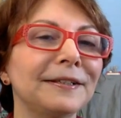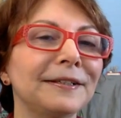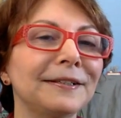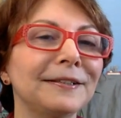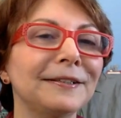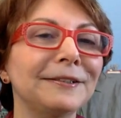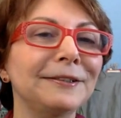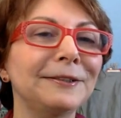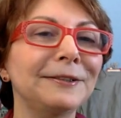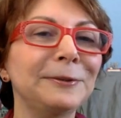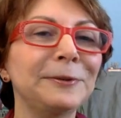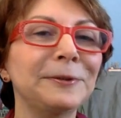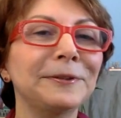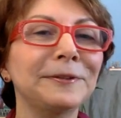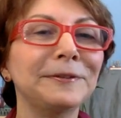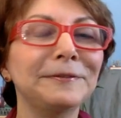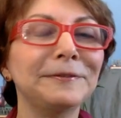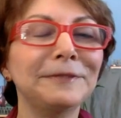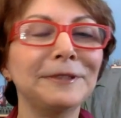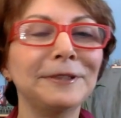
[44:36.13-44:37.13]
to use
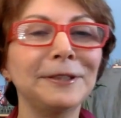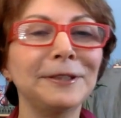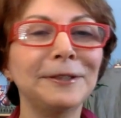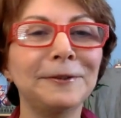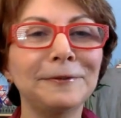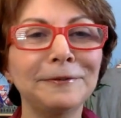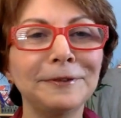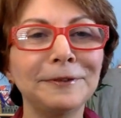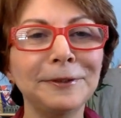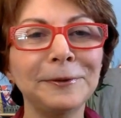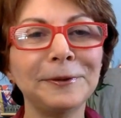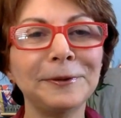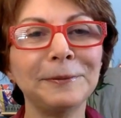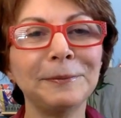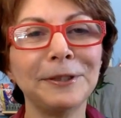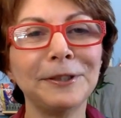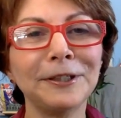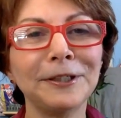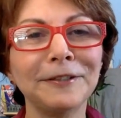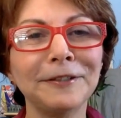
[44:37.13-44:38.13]
a very overused
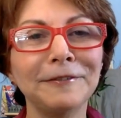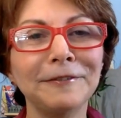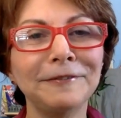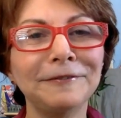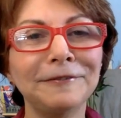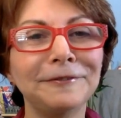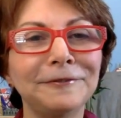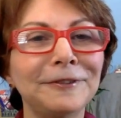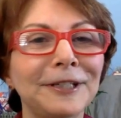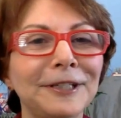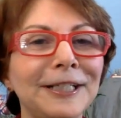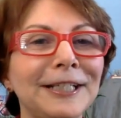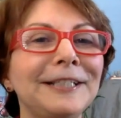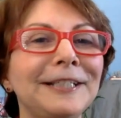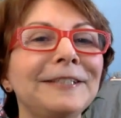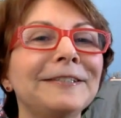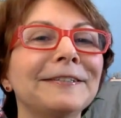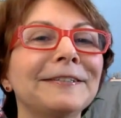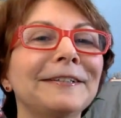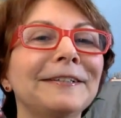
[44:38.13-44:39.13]
American
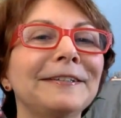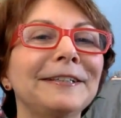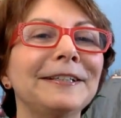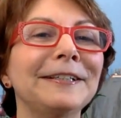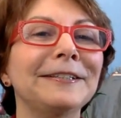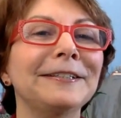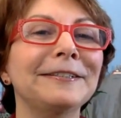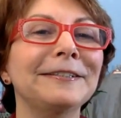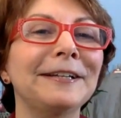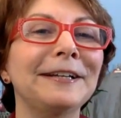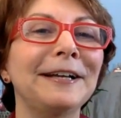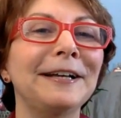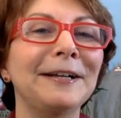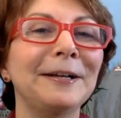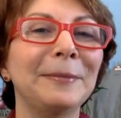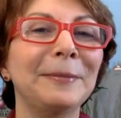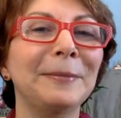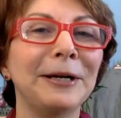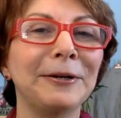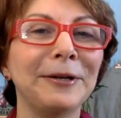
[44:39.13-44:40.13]
phrase, it's
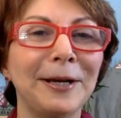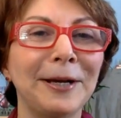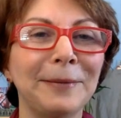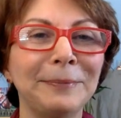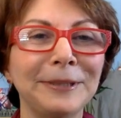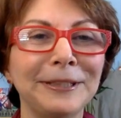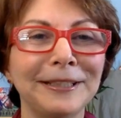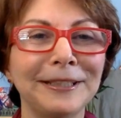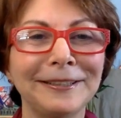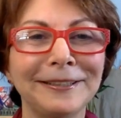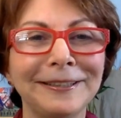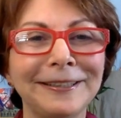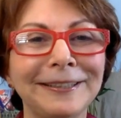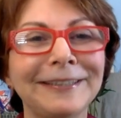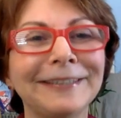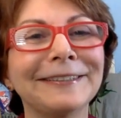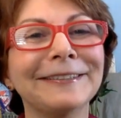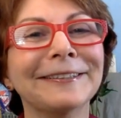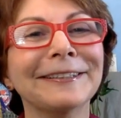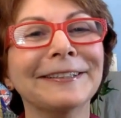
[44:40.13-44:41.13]
about happy
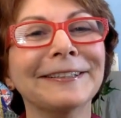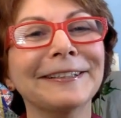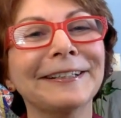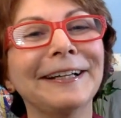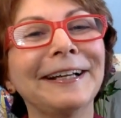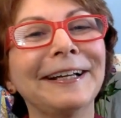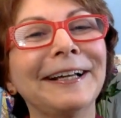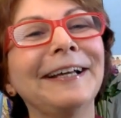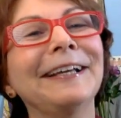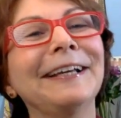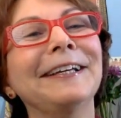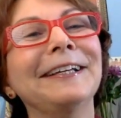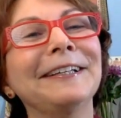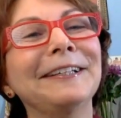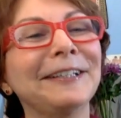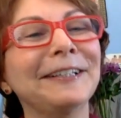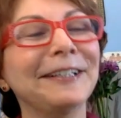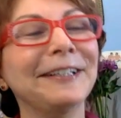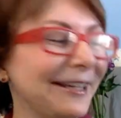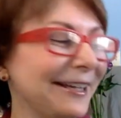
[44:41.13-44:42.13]
endings.
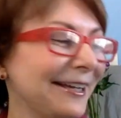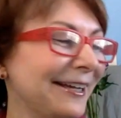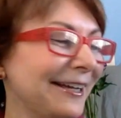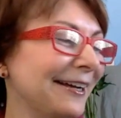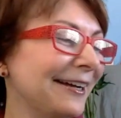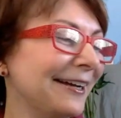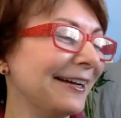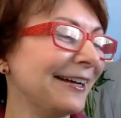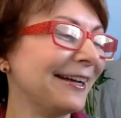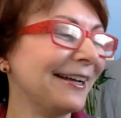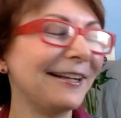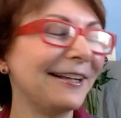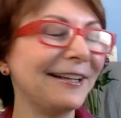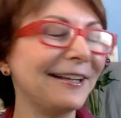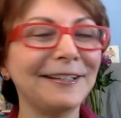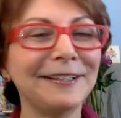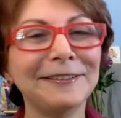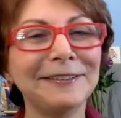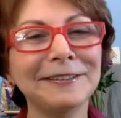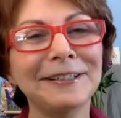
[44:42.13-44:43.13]

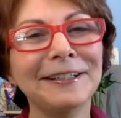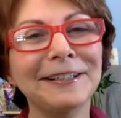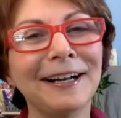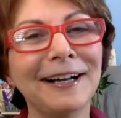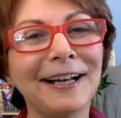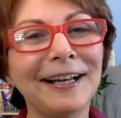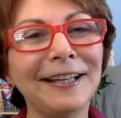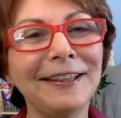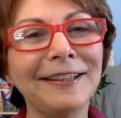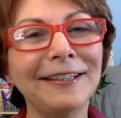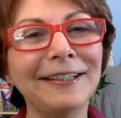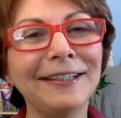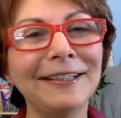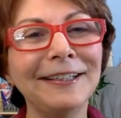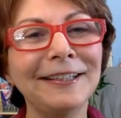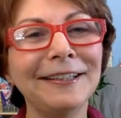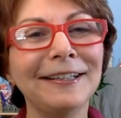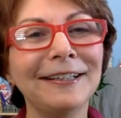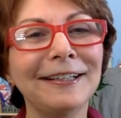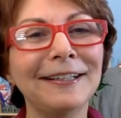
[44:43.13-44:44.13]
I
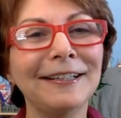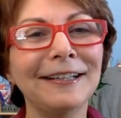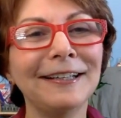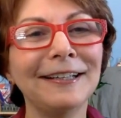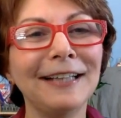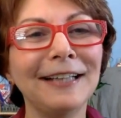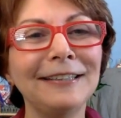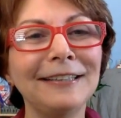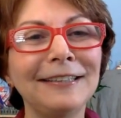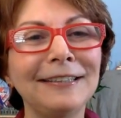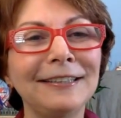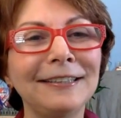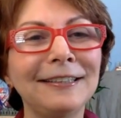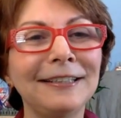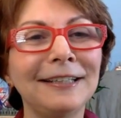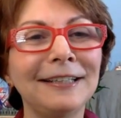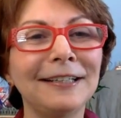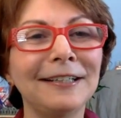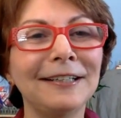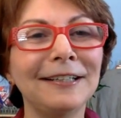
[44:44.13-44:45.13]
think that I did
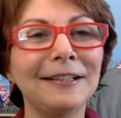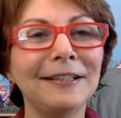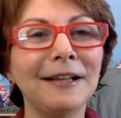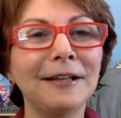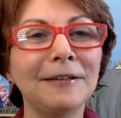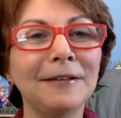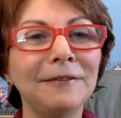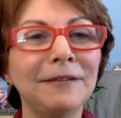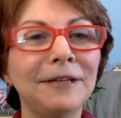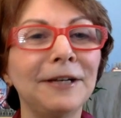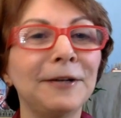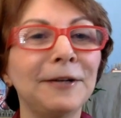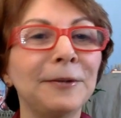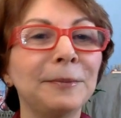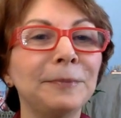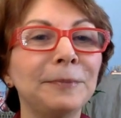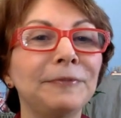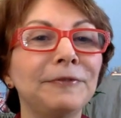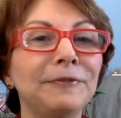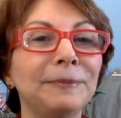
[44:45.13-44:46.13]
get a lot of
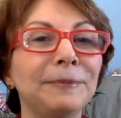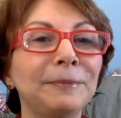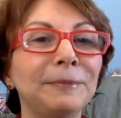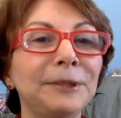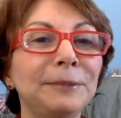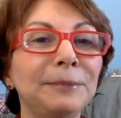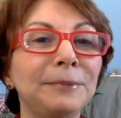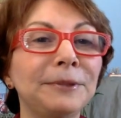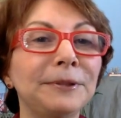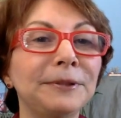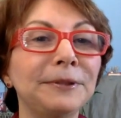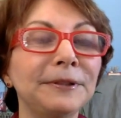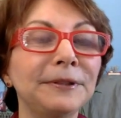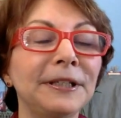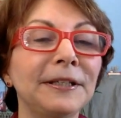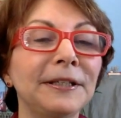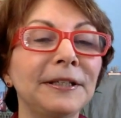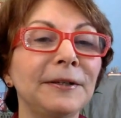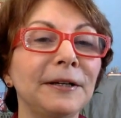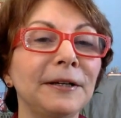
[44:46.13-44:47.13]
help from people.
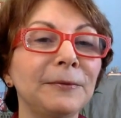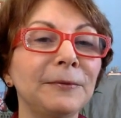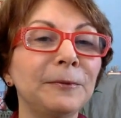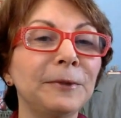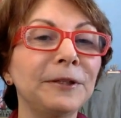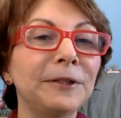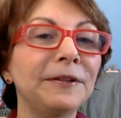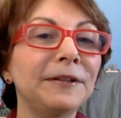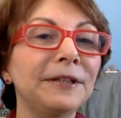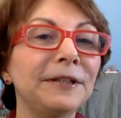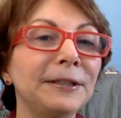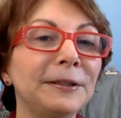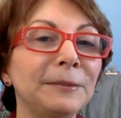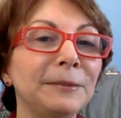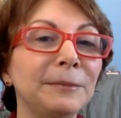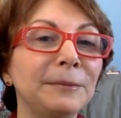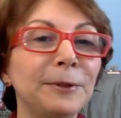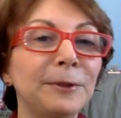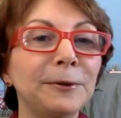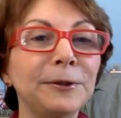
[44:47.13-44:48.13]
One thing in
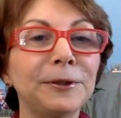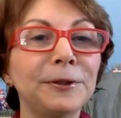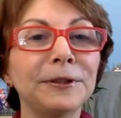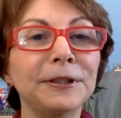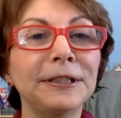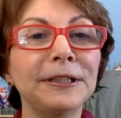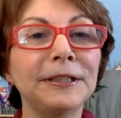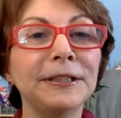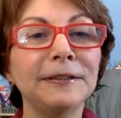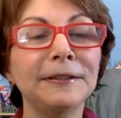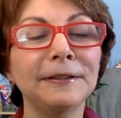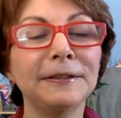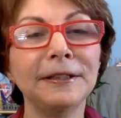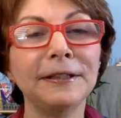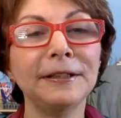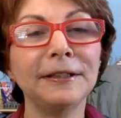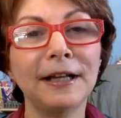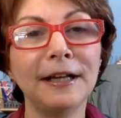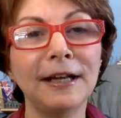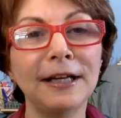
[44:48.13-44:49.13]
poetry,
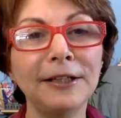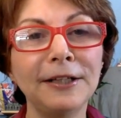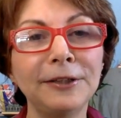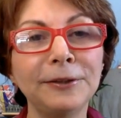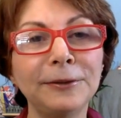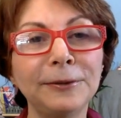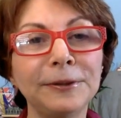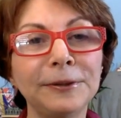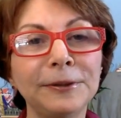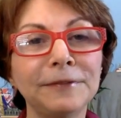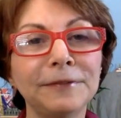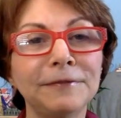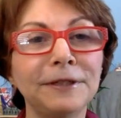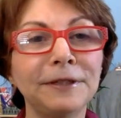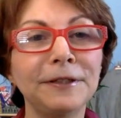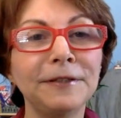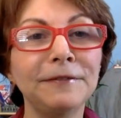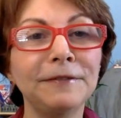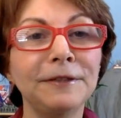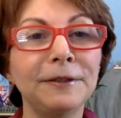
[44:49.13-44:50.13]
haiku is
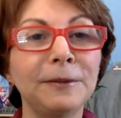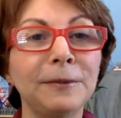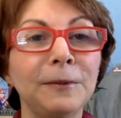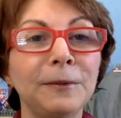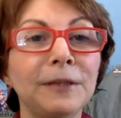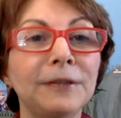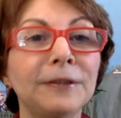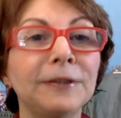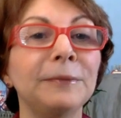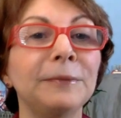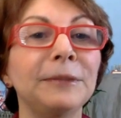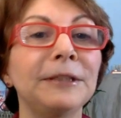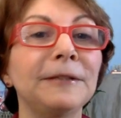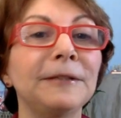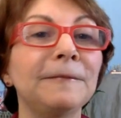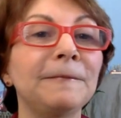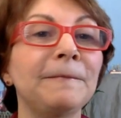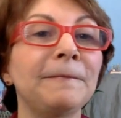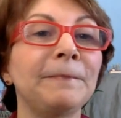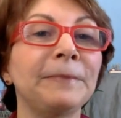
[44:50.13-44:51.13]
very, very
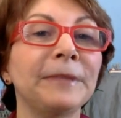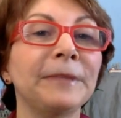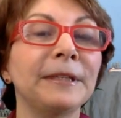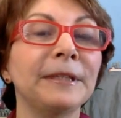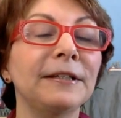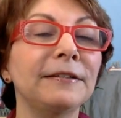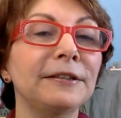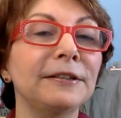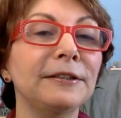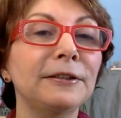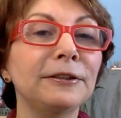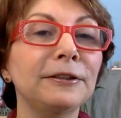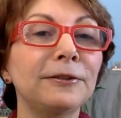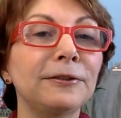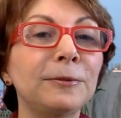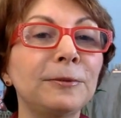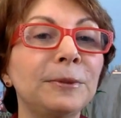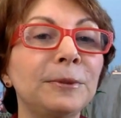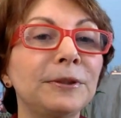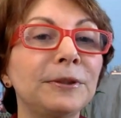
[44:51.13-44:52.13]
welcoming. It's a
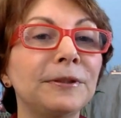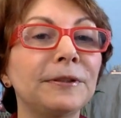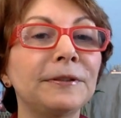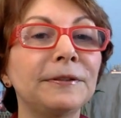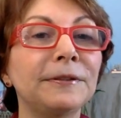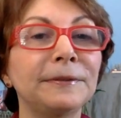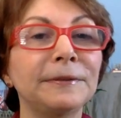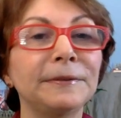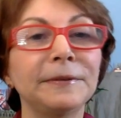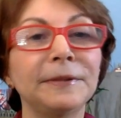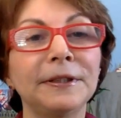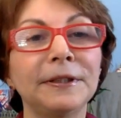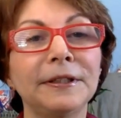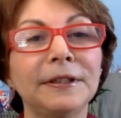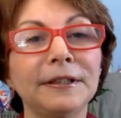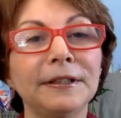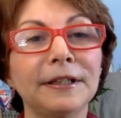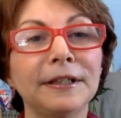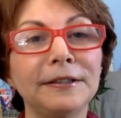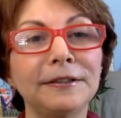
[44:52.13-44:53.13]
global
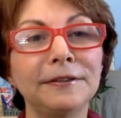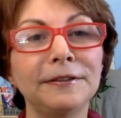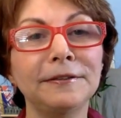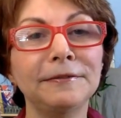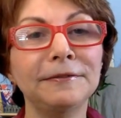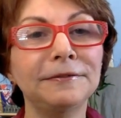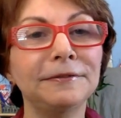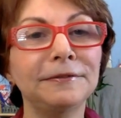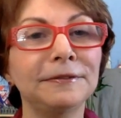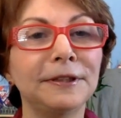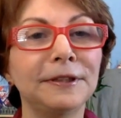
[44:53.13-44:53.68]
kind of